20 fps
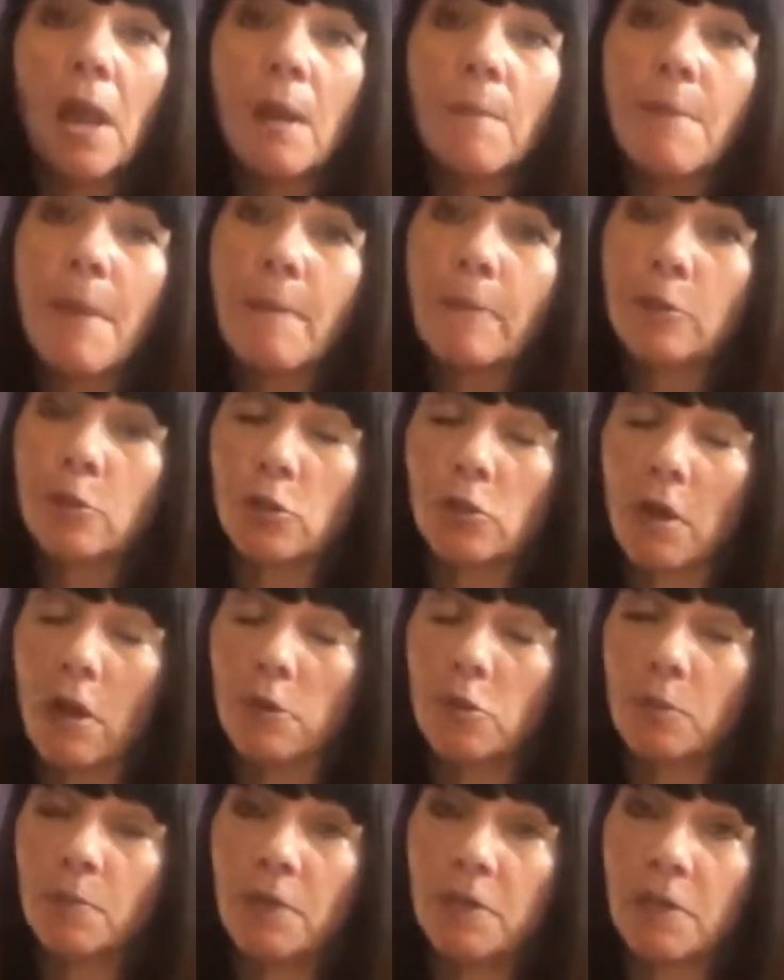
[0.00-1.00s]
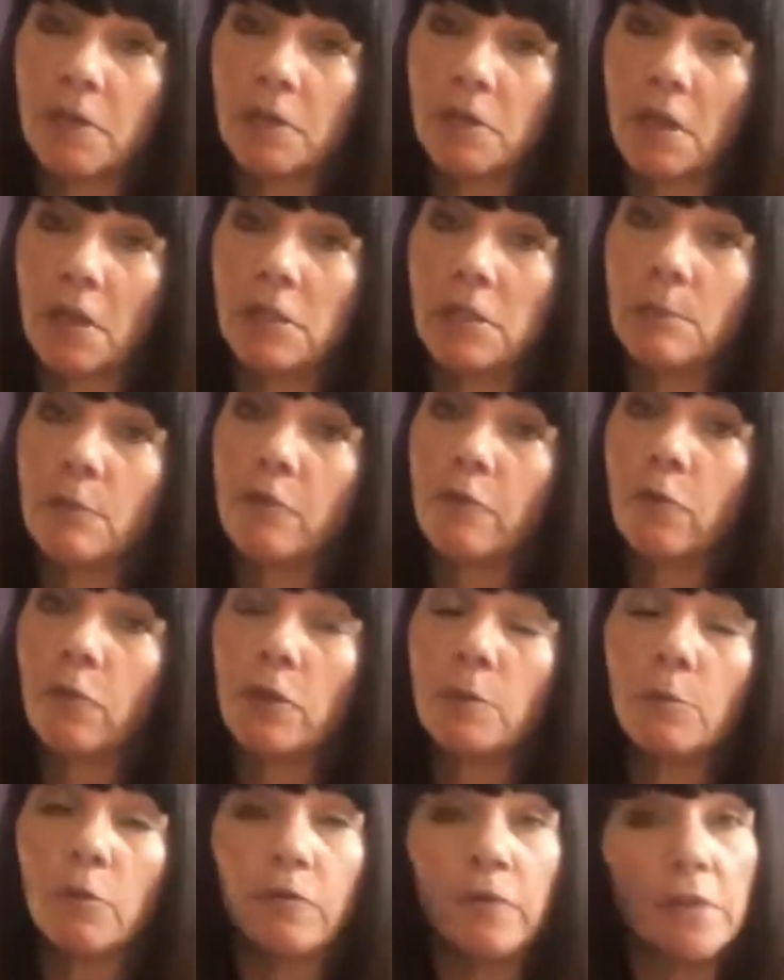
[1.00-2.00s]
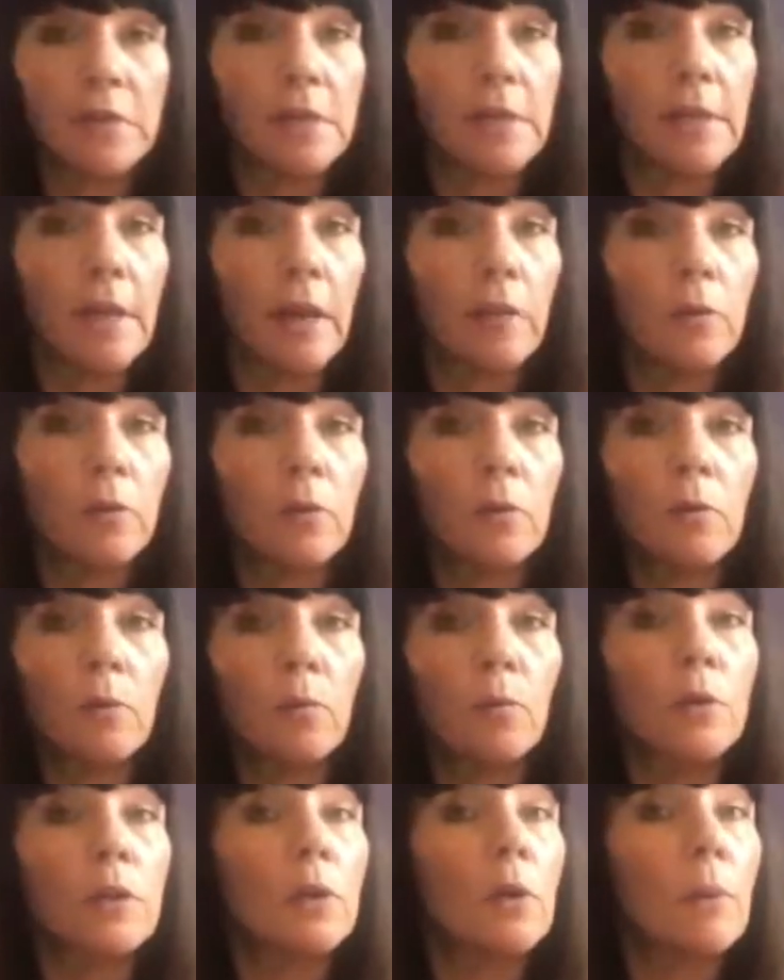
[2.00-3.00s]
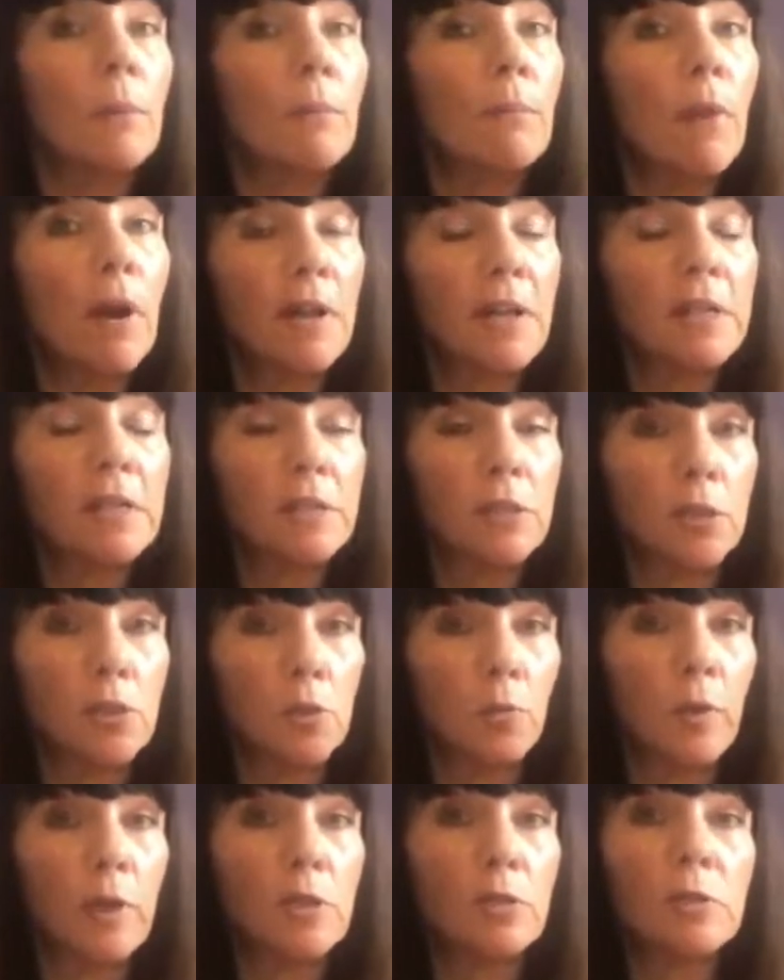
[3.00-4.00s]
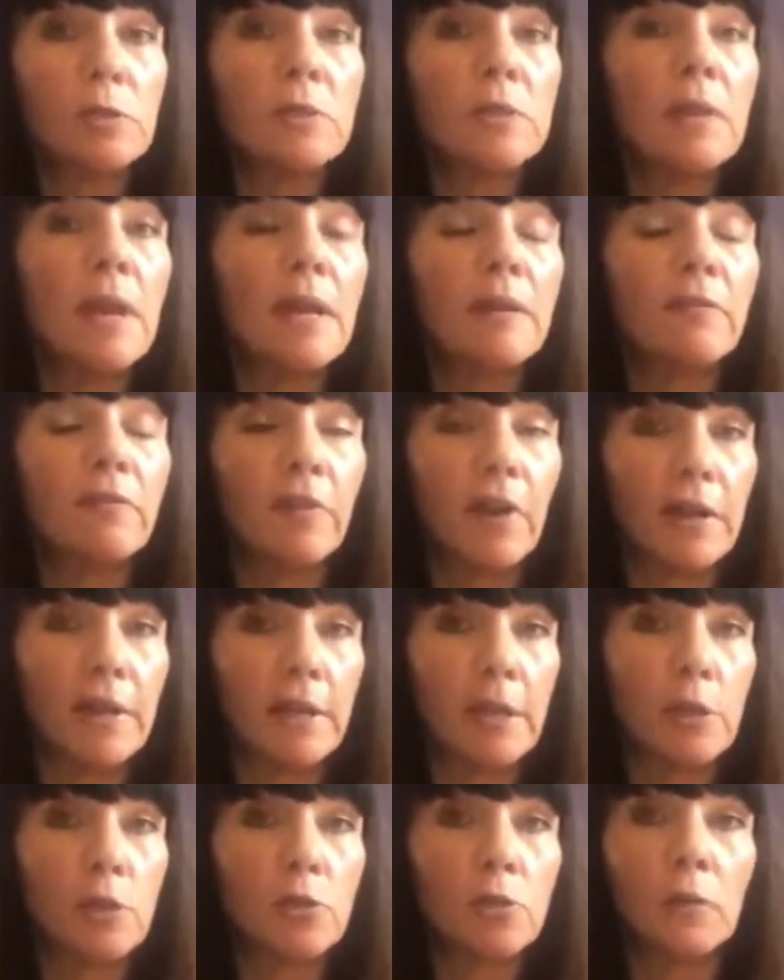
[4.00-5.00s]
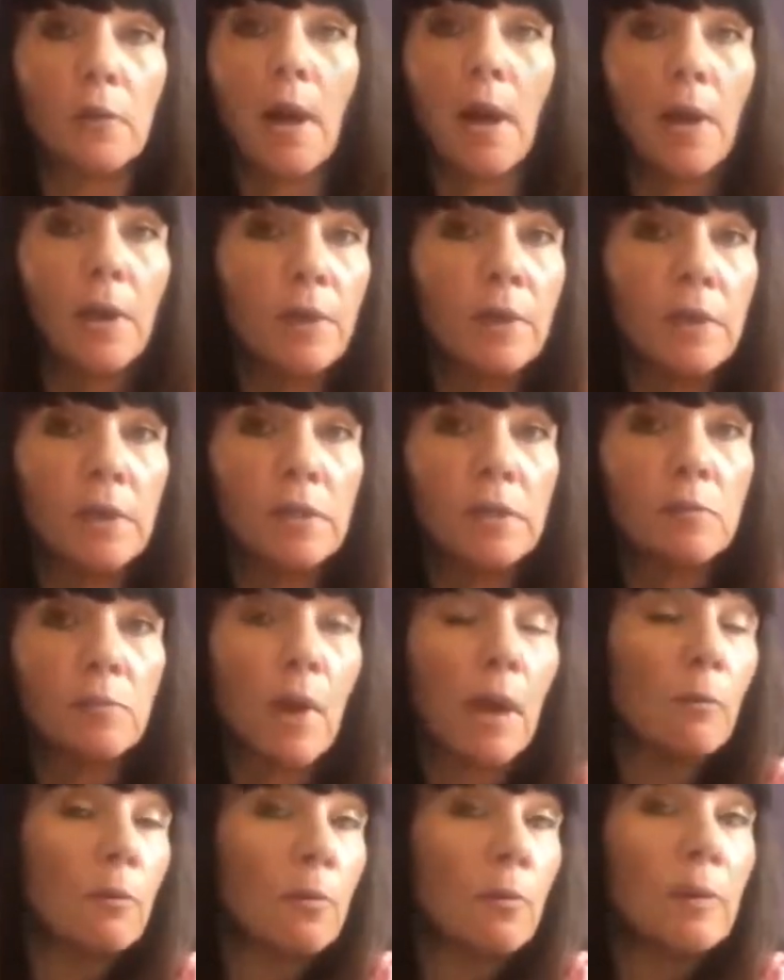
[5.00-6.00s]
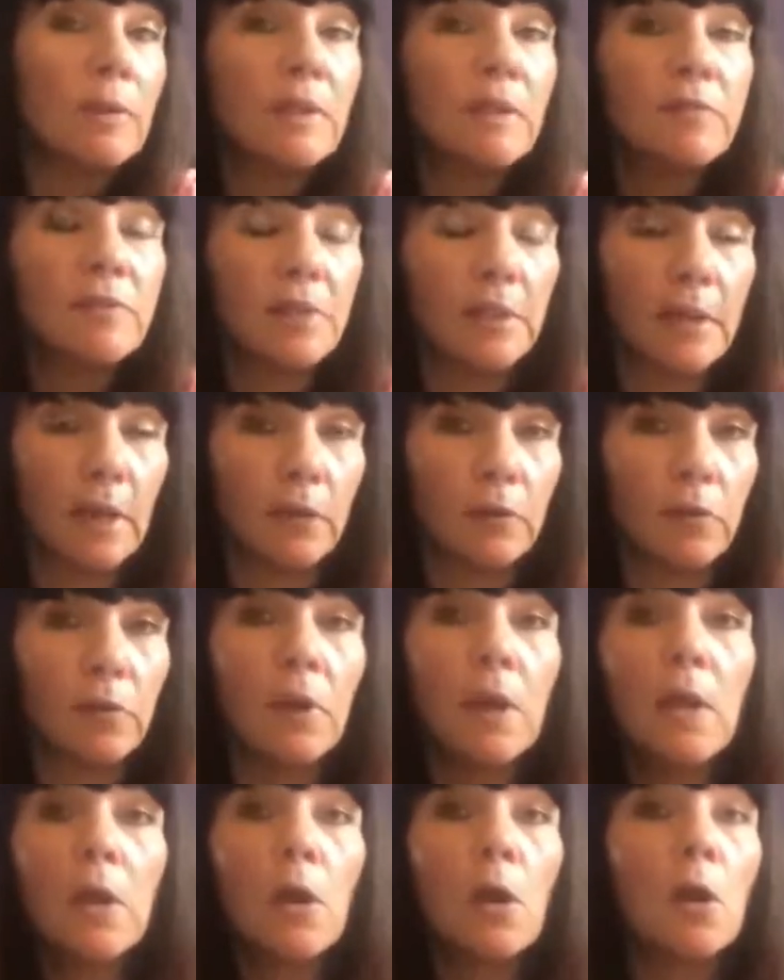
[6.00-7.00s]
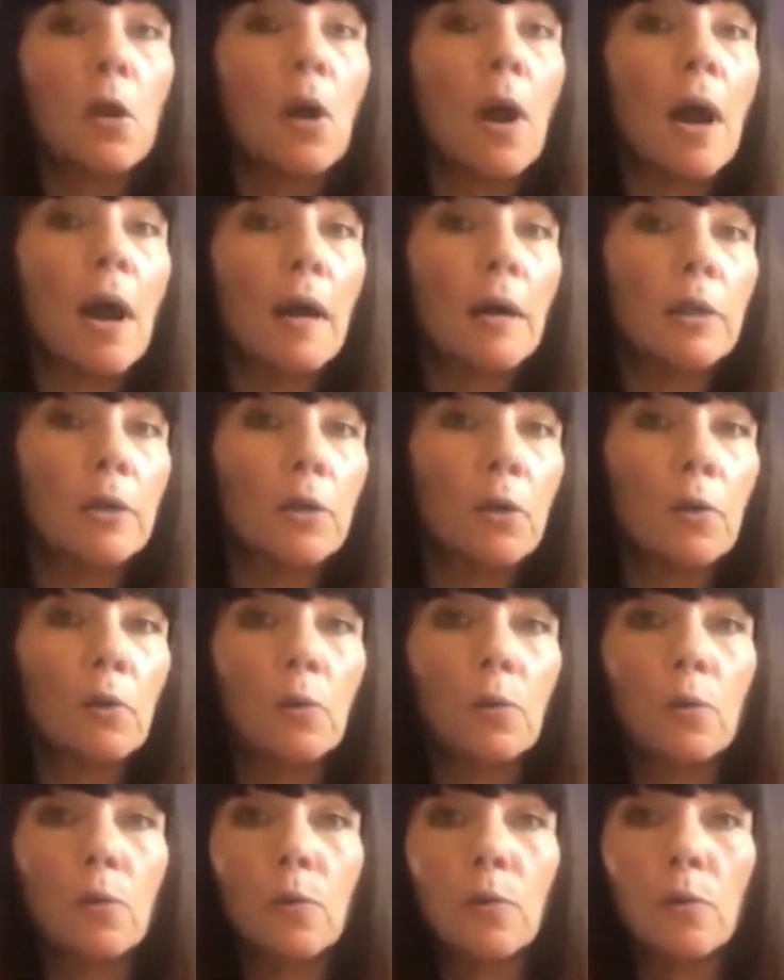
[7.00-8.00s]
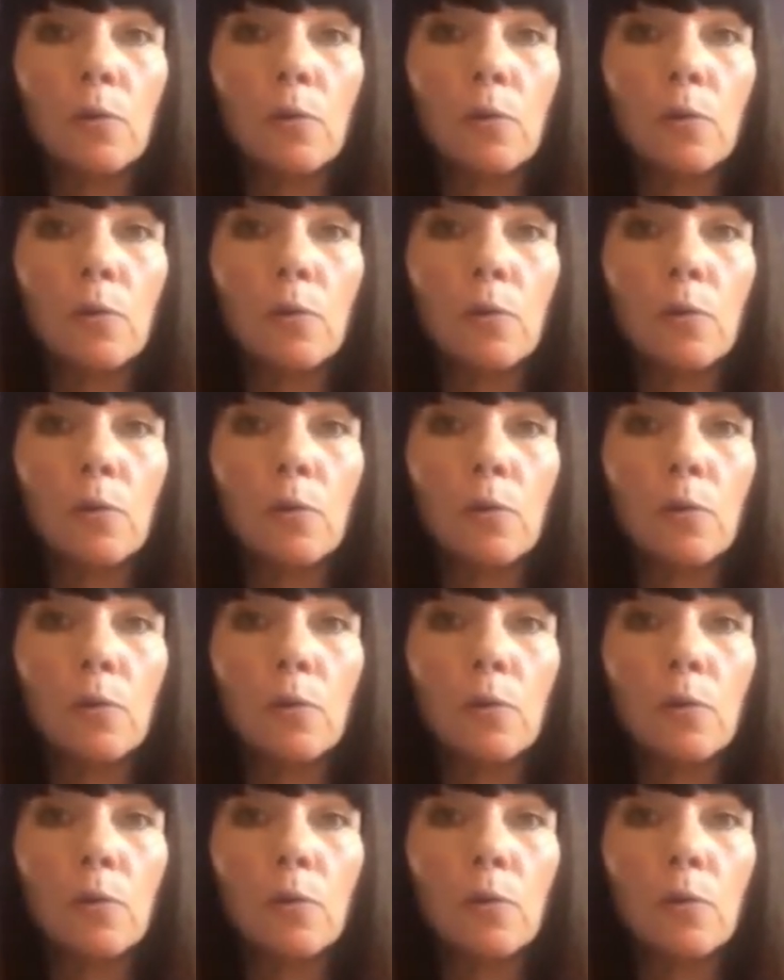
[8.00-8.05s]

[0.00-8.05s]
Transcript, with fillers: People should also be discussing before you move in together, you know, money situations and financial, how we can, how will we live together, how, you know,